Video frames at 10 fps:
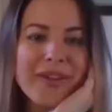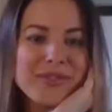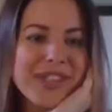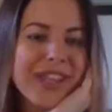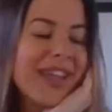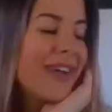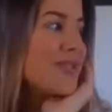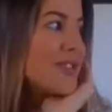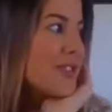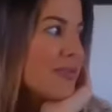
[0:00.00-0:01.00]
just thinking I've
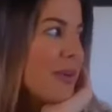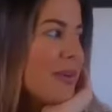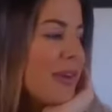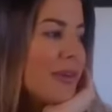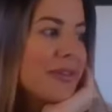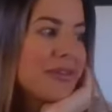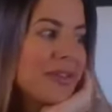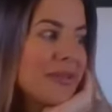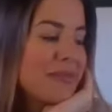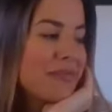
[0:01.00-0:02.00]
just thrown a load of
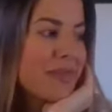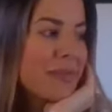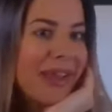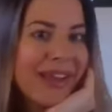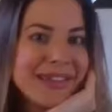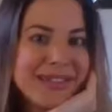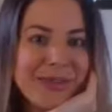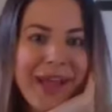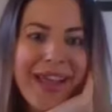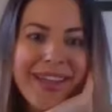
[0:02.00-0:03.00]
the peelings
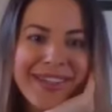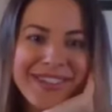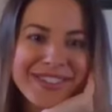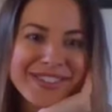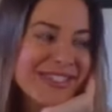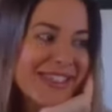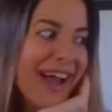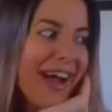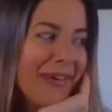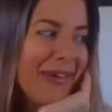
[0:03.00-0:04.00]
away just
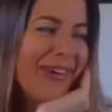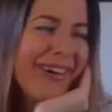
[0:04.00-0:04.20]
now.